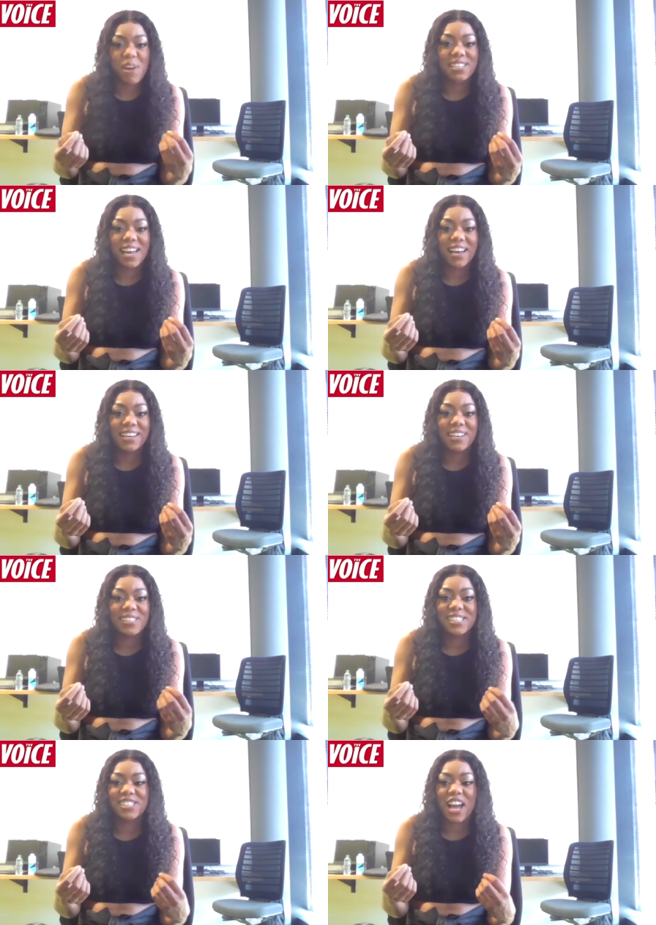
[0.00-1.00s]
pressure
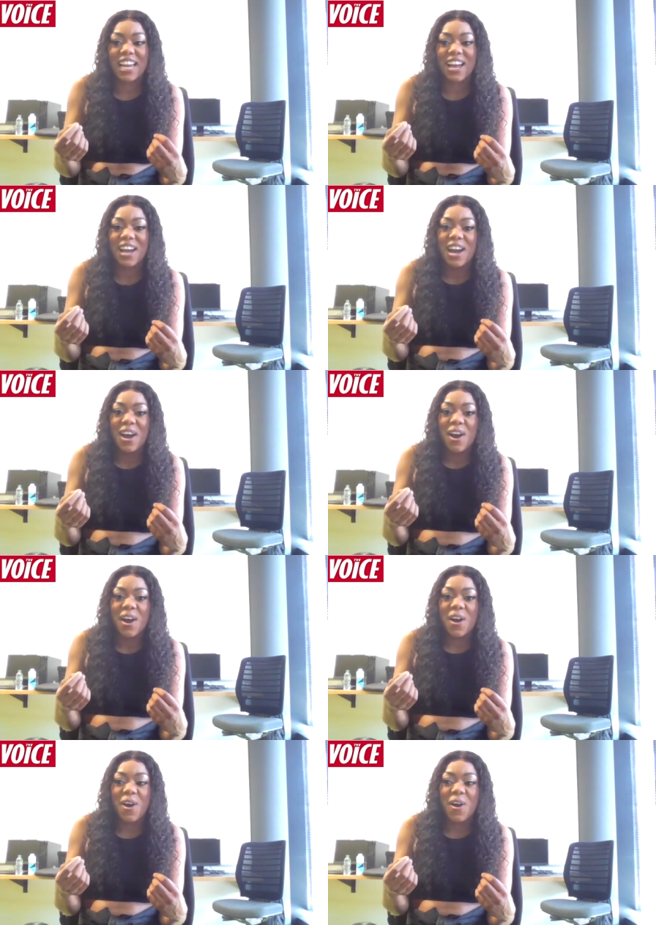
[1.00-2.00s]
because it's like,
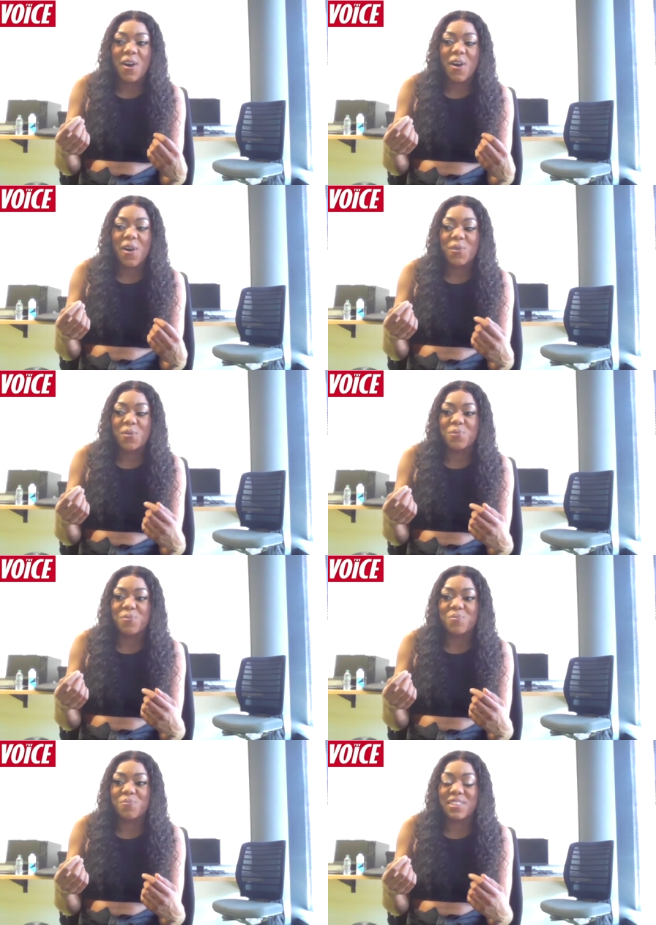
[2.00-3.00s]
oh,
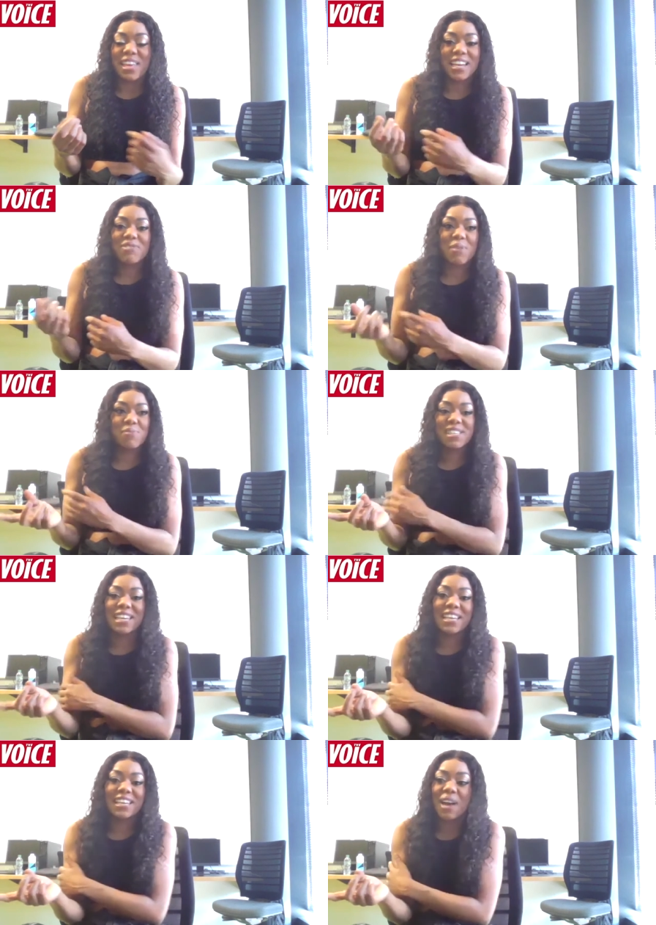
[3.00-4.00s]
but then if I'm
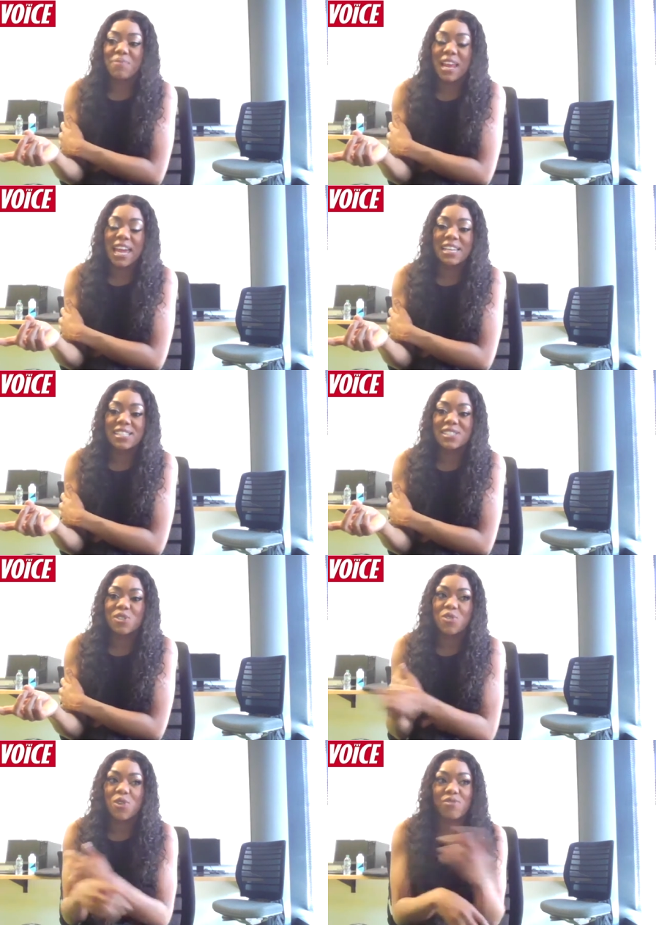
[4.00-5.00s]
seen in that place
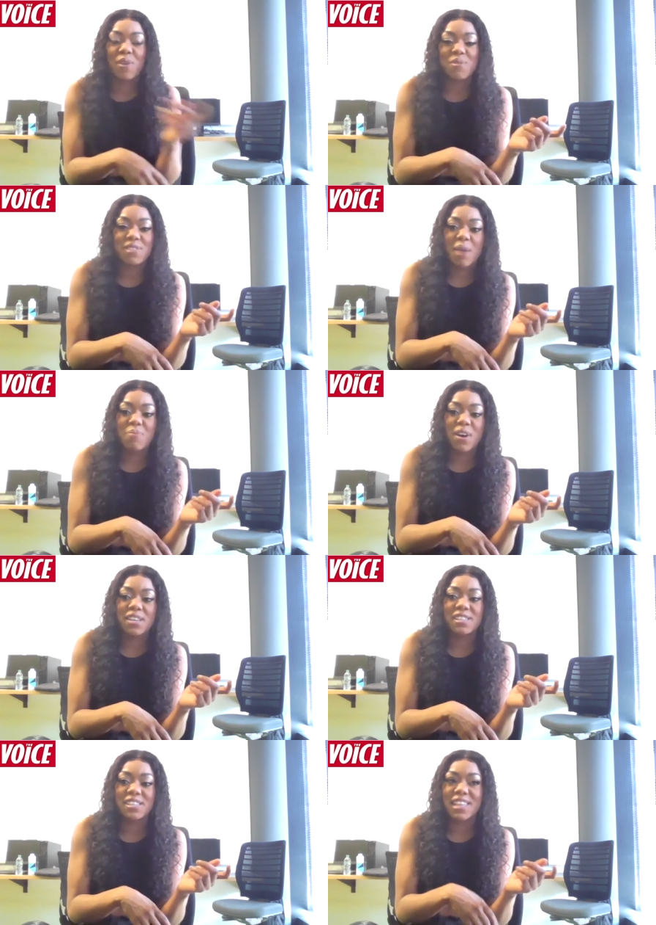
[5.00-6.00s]
or if I'm with that
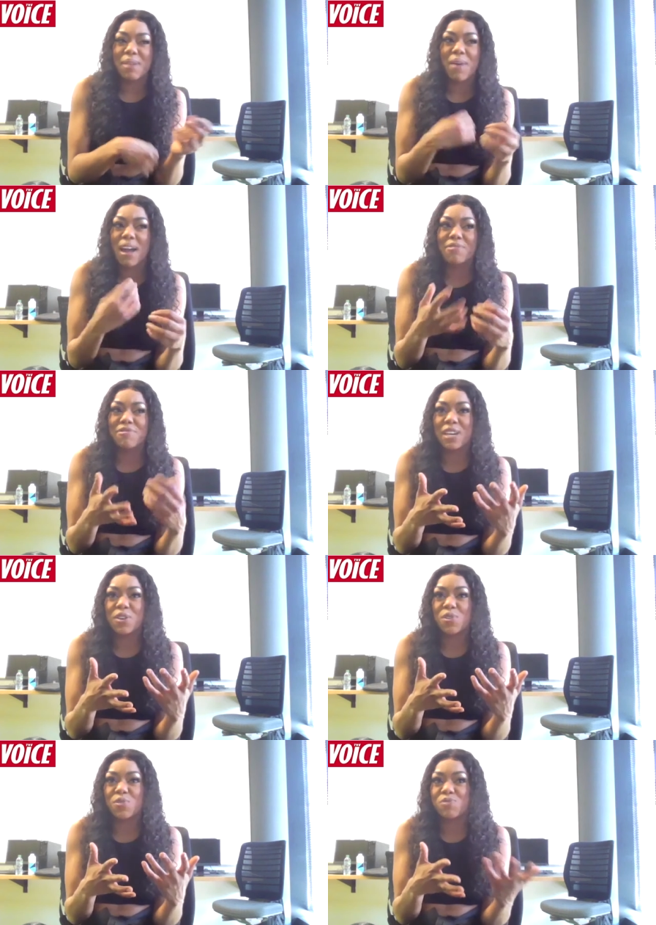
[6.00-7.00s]
person, they might
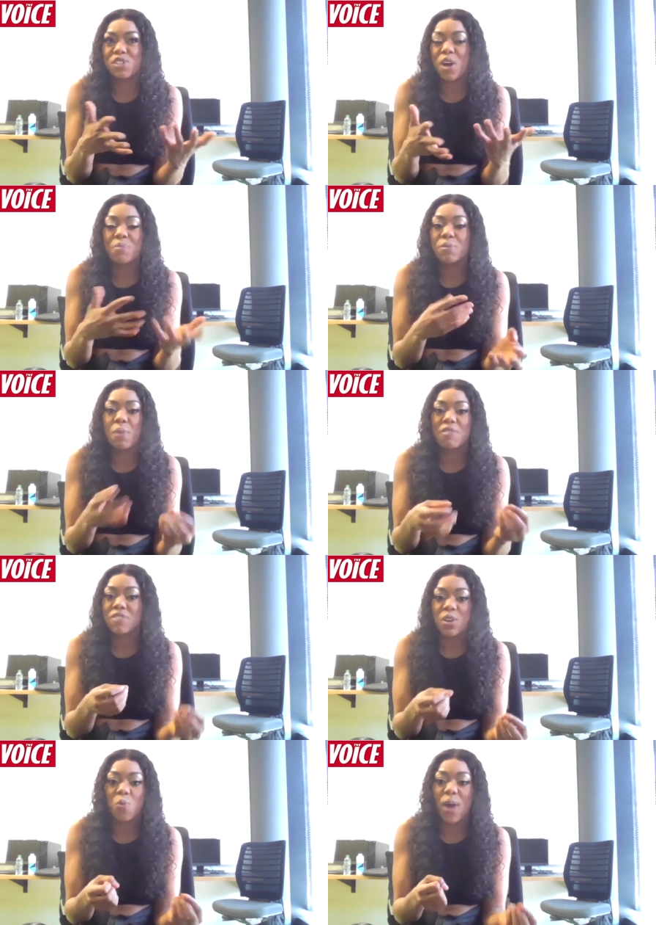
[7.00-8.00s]
feel certain people might
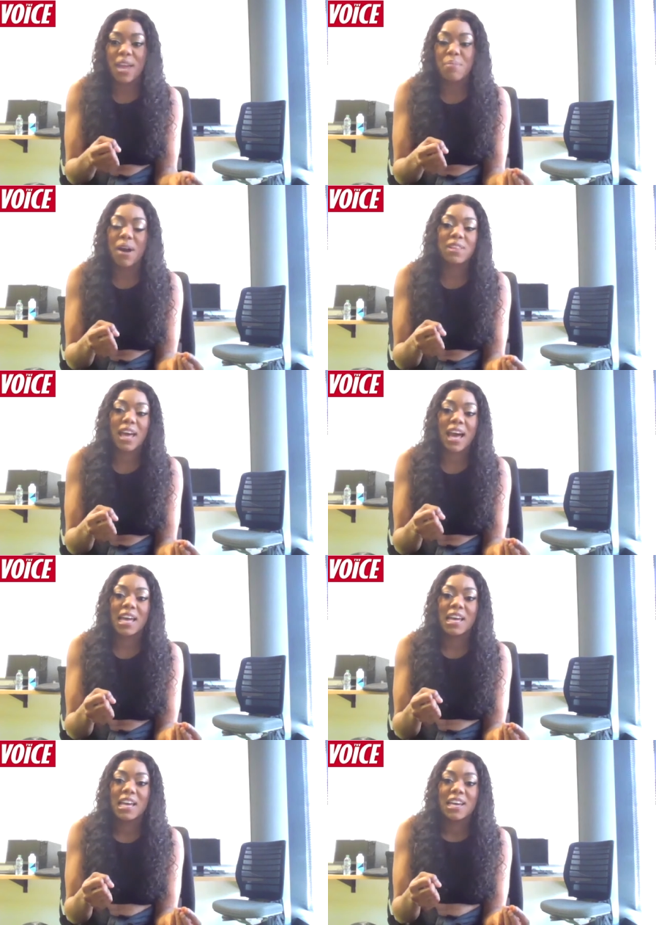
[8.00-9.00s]
feel a way about
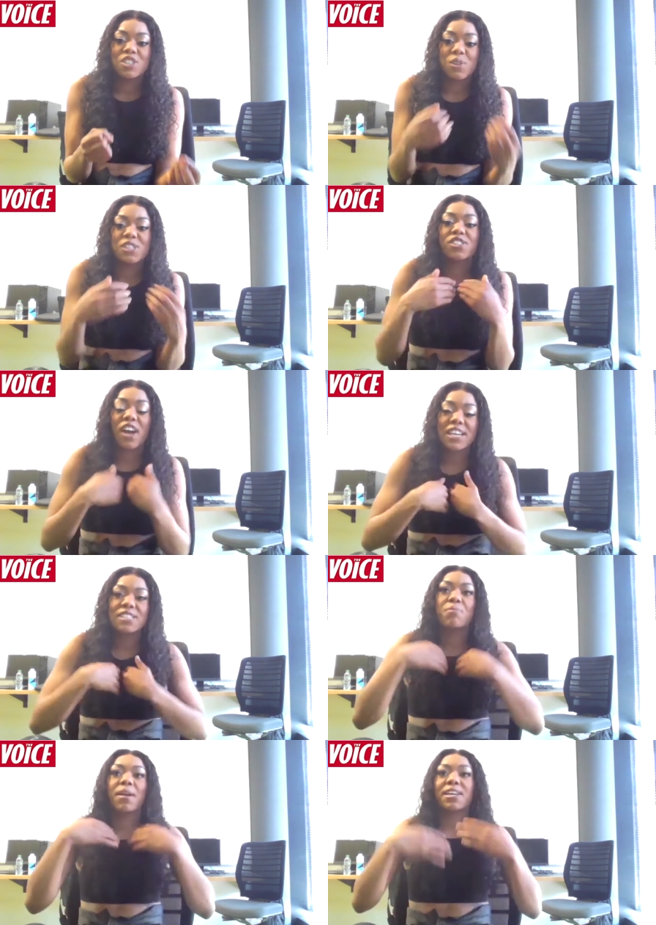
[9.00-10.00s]
that. So it
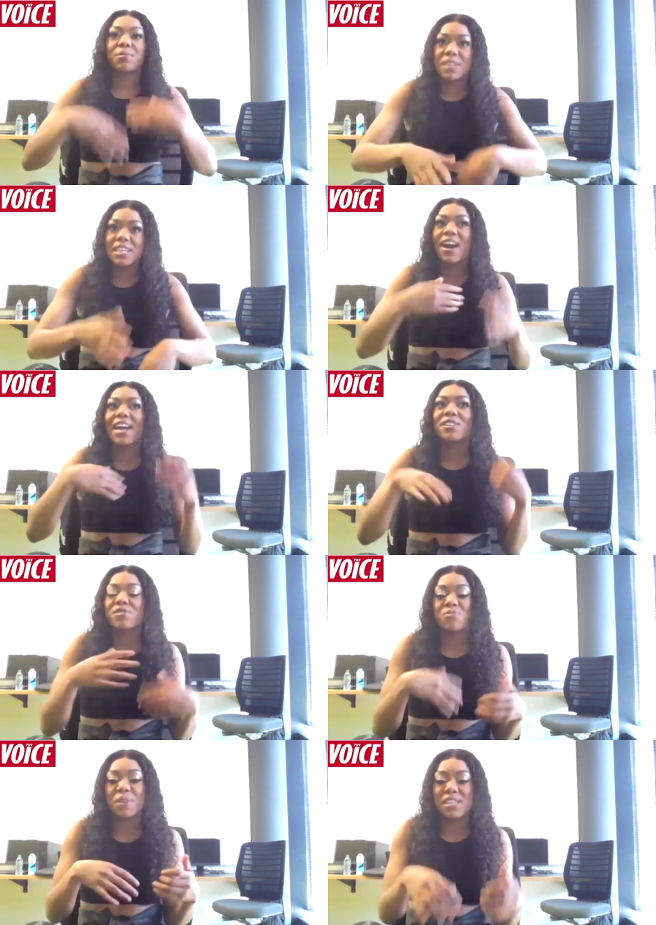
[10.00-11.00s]
started to make me kind
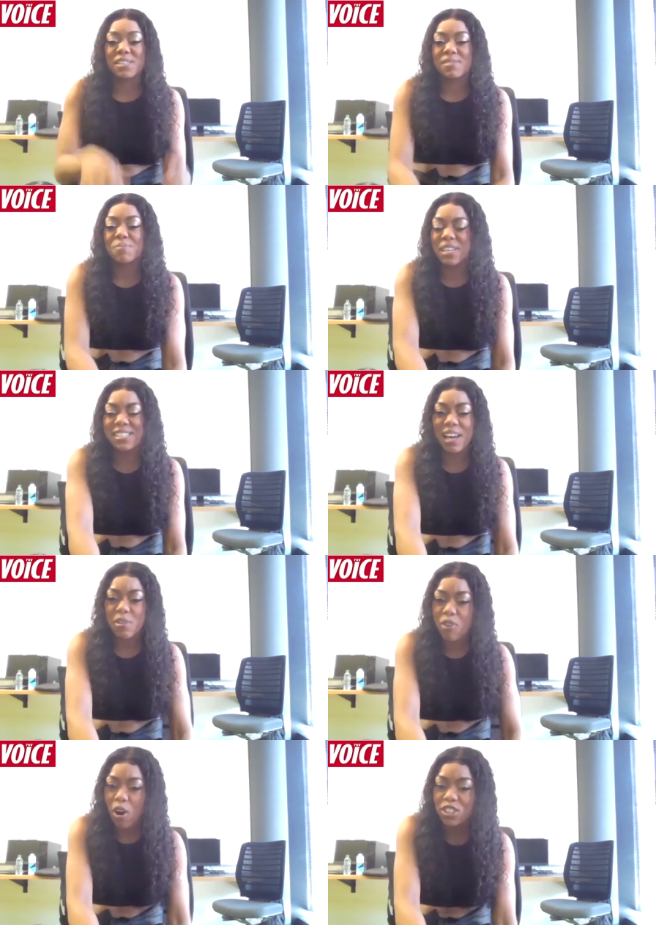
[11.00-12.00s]
of be a bit
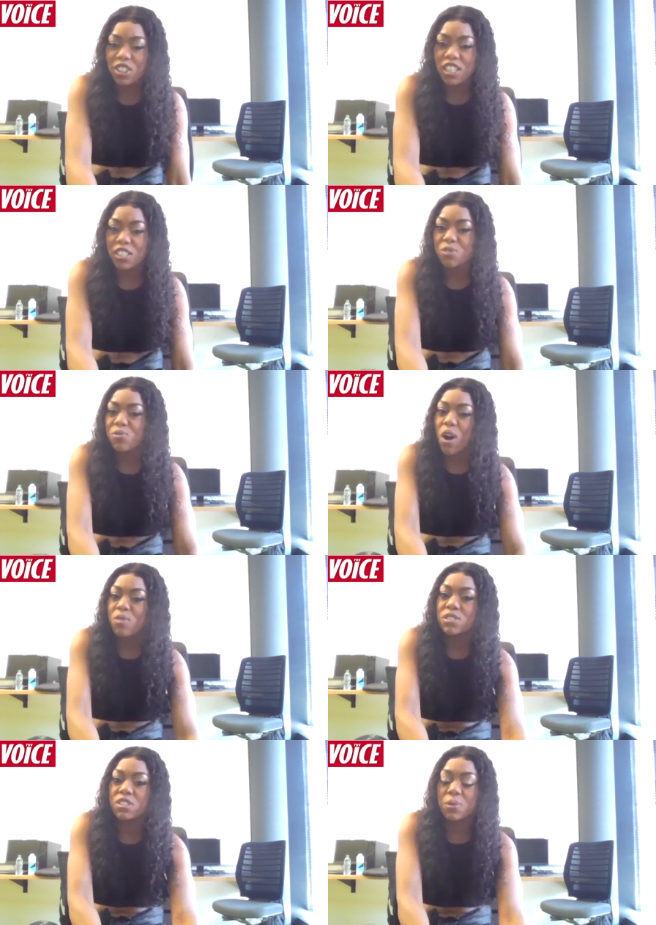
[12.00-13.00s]
self conscious with what I
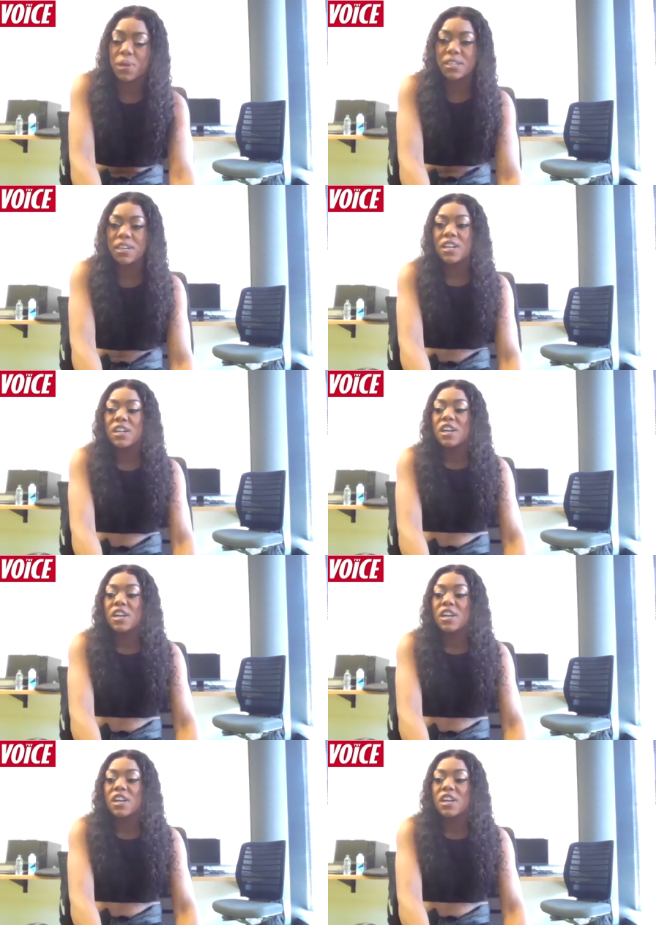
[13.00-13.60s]
was doing.